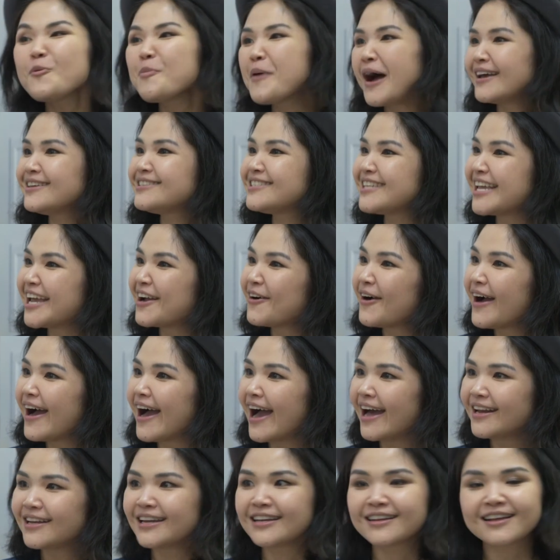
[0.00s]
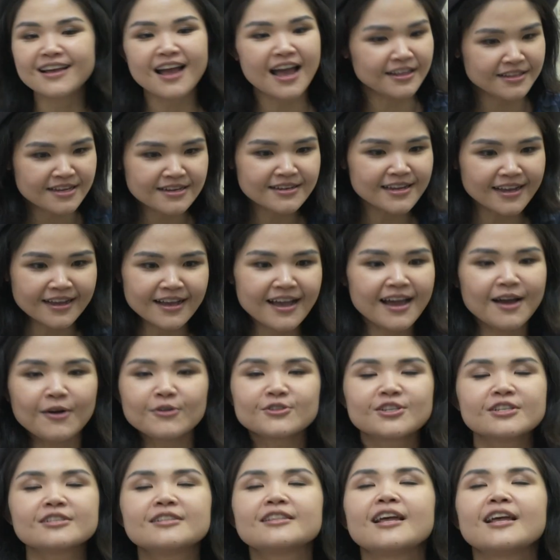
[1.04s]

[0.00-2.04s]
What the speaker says: paiseh, right? I think that kind I'll just